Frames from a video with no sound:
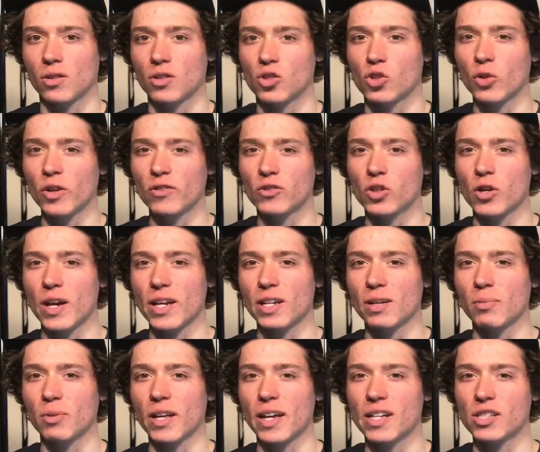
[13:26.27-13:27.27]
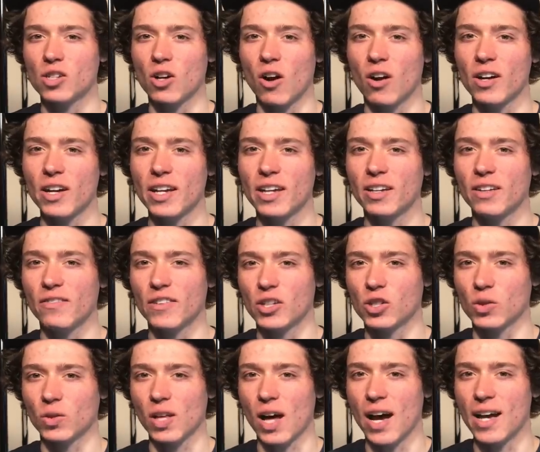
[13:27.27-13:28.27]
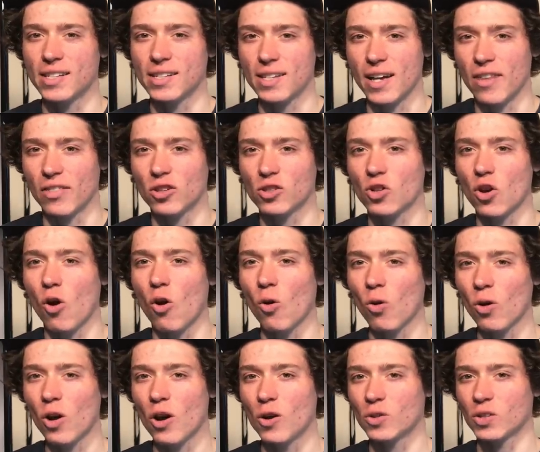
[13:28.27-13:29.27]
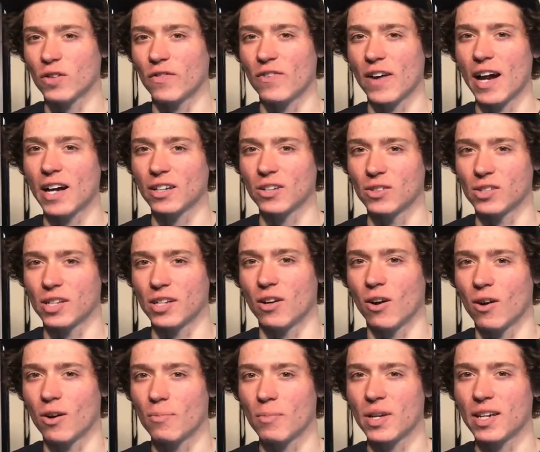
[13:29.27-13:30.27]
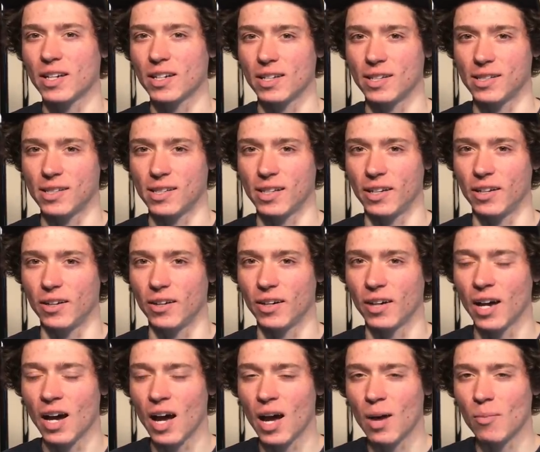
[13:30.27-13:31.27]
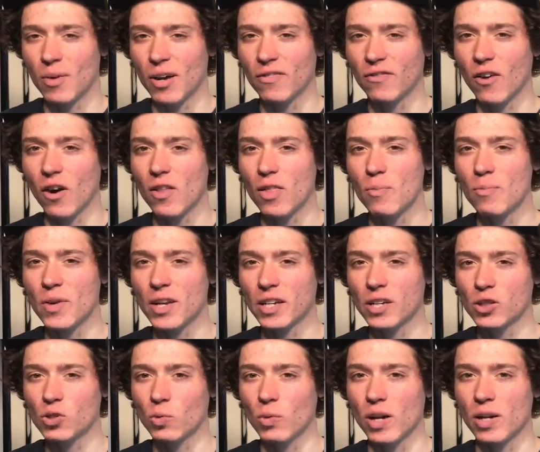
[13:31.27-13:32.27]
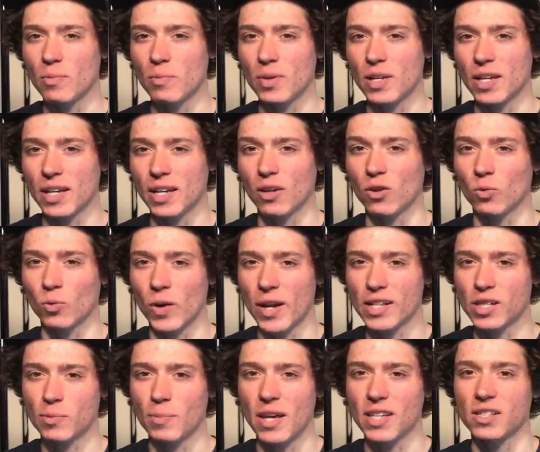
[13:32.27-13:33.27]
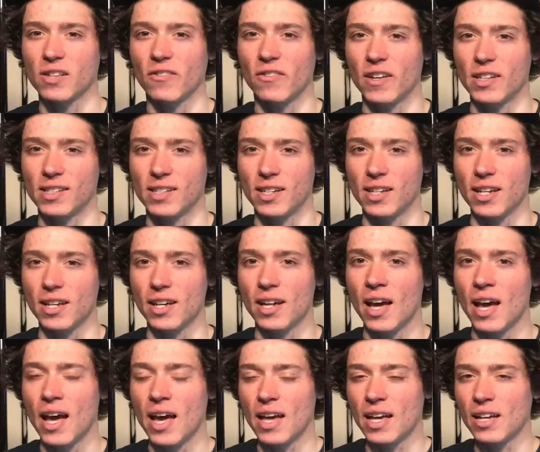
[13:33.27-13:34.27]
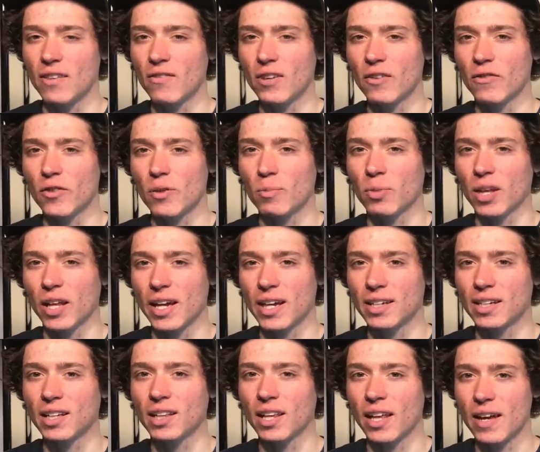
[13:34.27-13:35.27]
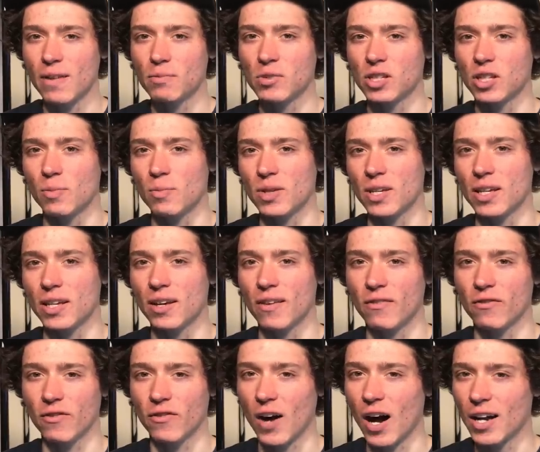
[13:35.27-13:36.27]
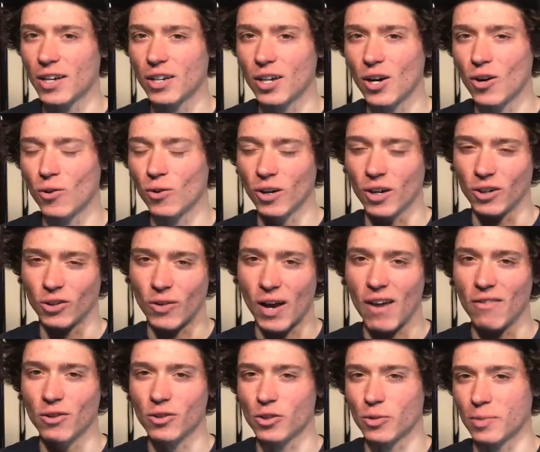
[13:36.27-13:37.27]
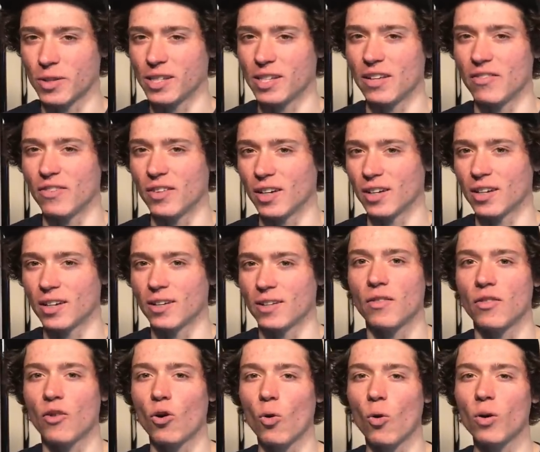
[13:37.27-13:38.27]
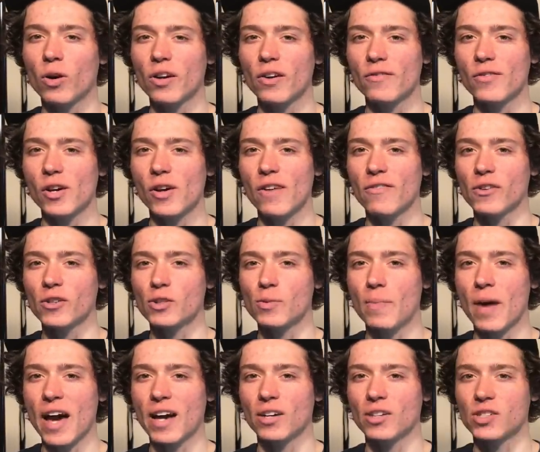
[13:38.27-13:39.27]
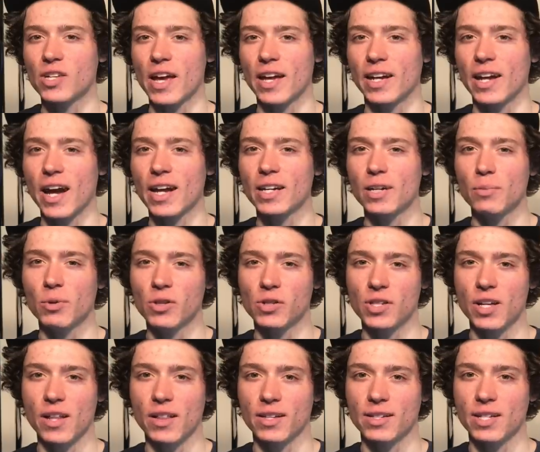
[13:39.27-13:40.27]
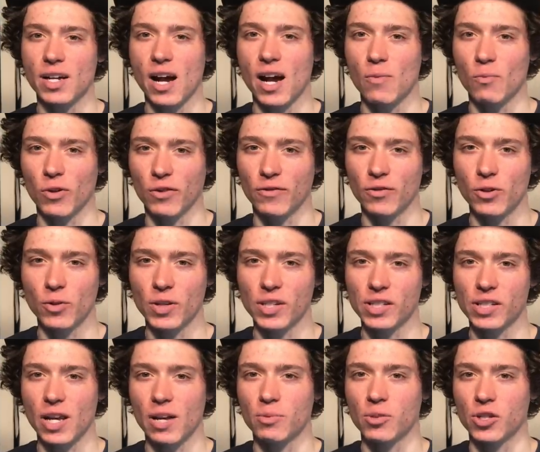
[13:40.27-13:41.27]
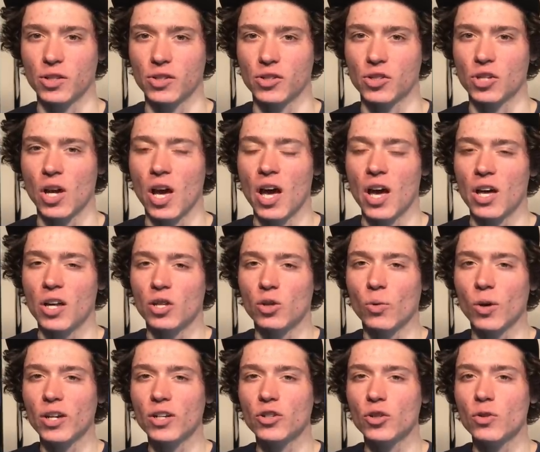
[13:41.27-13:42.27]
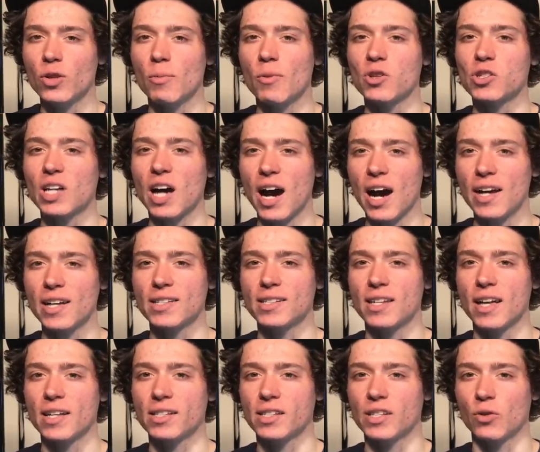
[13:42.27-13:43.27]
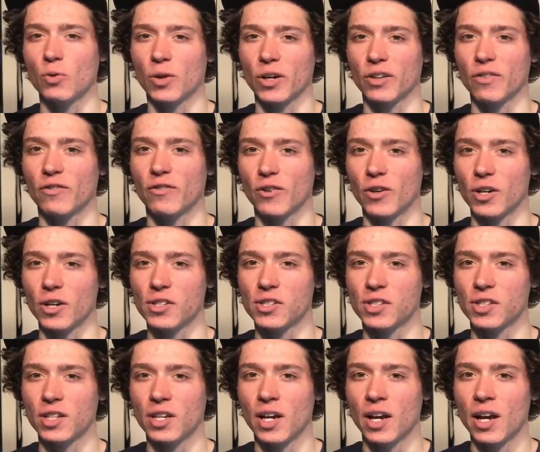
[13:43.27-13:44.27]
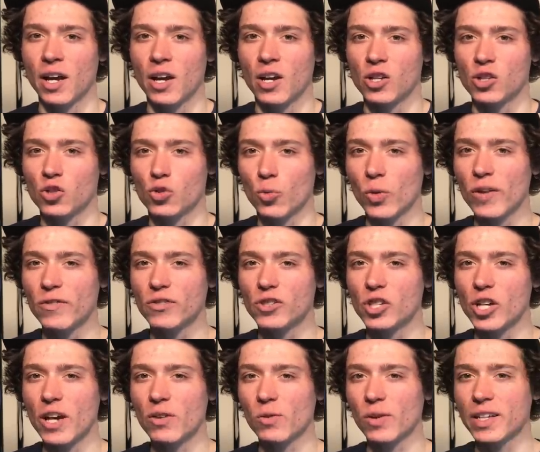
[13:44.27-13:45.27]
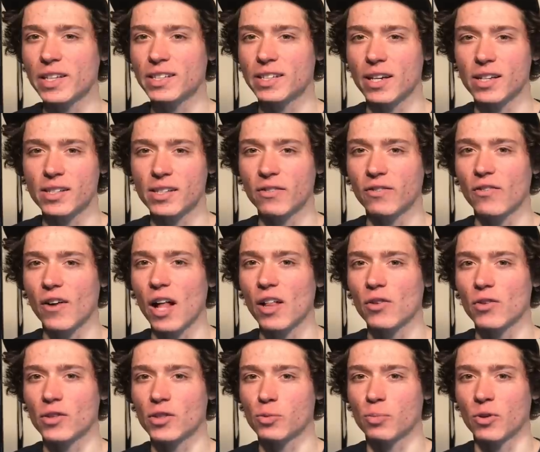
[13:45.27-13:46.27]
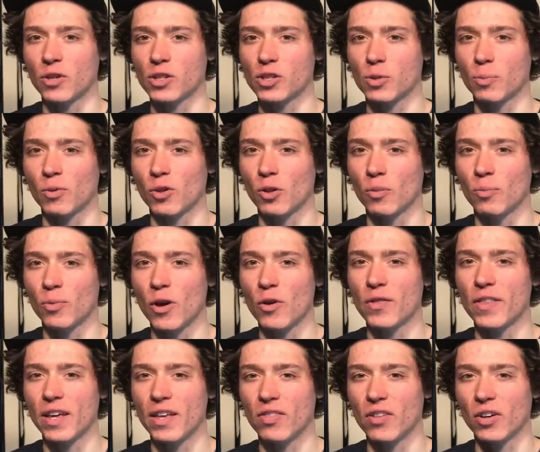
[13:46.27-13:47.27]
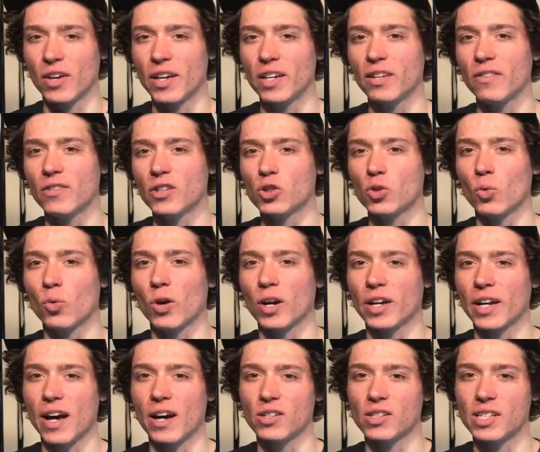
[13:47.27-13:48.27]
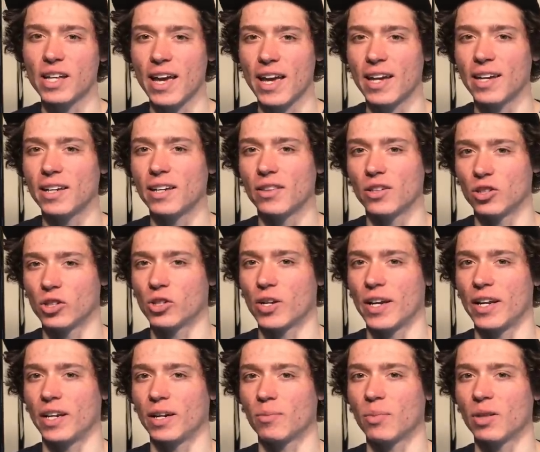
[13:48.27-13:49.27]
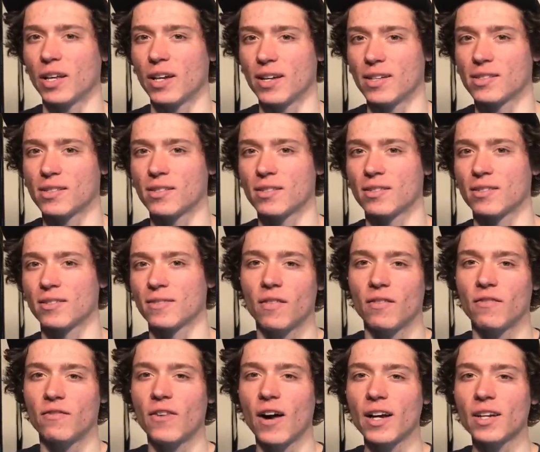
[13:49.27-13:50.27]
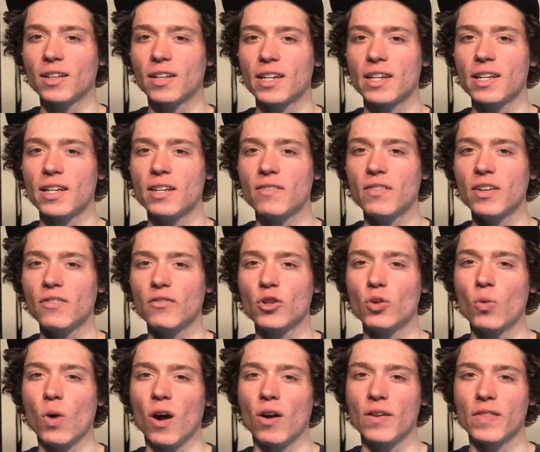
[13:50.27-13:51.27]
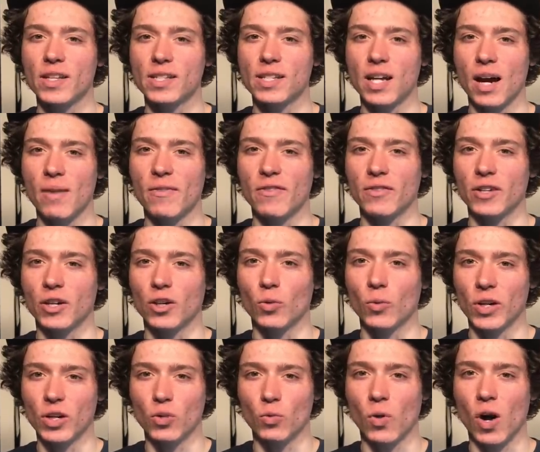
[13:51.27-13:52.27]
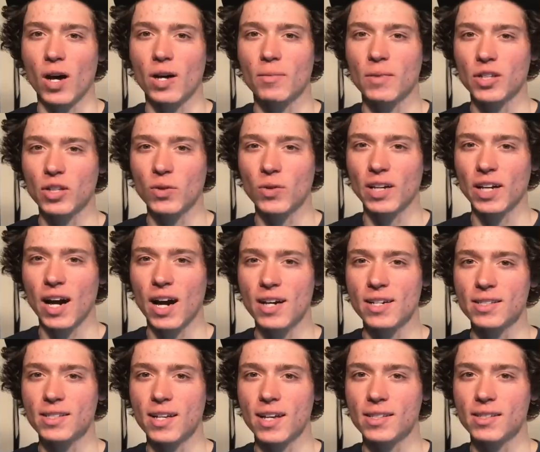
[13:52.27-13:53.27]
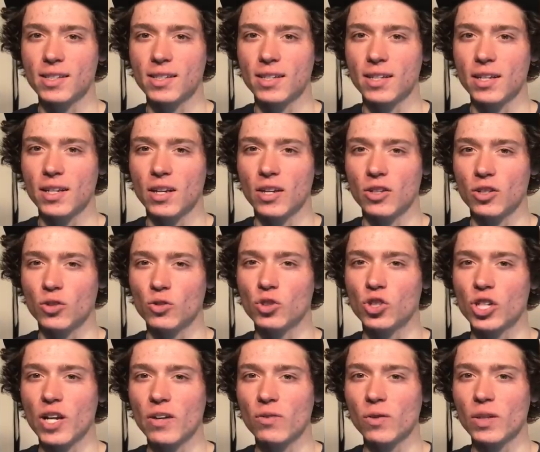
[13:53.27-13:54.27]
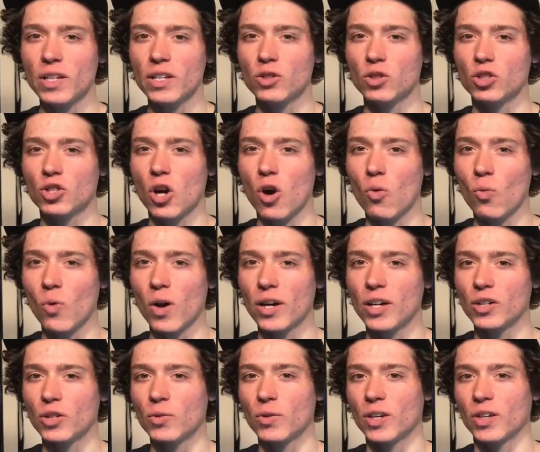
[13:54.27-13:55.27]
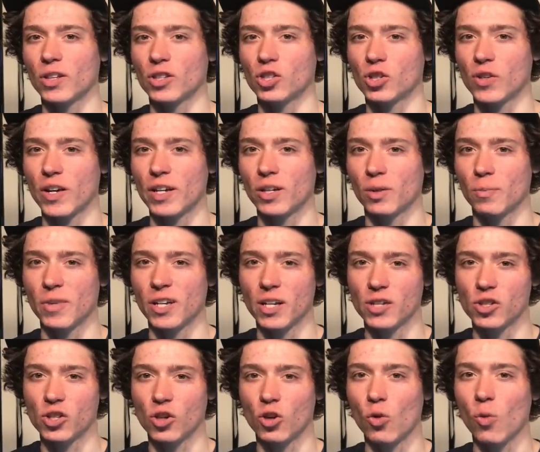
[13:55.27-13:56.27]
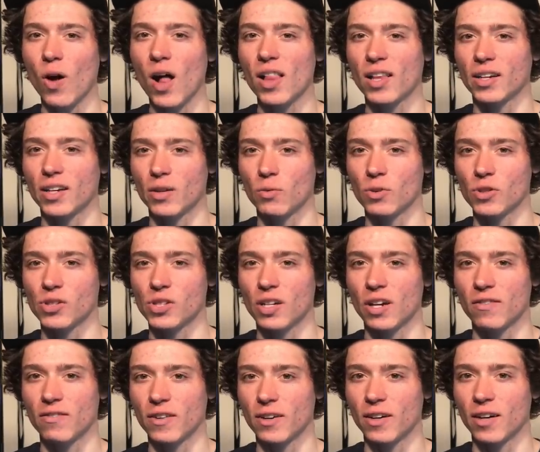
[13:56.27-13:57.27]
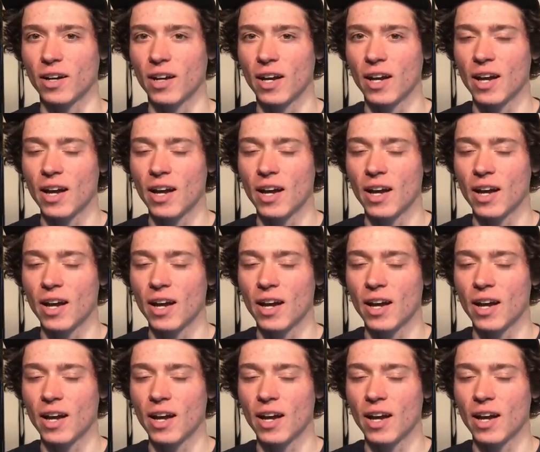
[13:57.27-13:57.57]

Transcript: Zwift training plans aren't individualized, and there's a whole host of factors that aren't being considered. By far the biggest one being race specificity, even if the plan claims to be fondo or gravel specific. The order of your efforts matters, and 90% of the time, with few exceptions, you want to do the most high intensity work first. Zwift generally doesn't follow this principle, both in their individual workouts and in their training plans. Finally, even if you are in the time of year when you want to be doing high intensity, you generally don't want to do it on the trainer because your quality will suffer.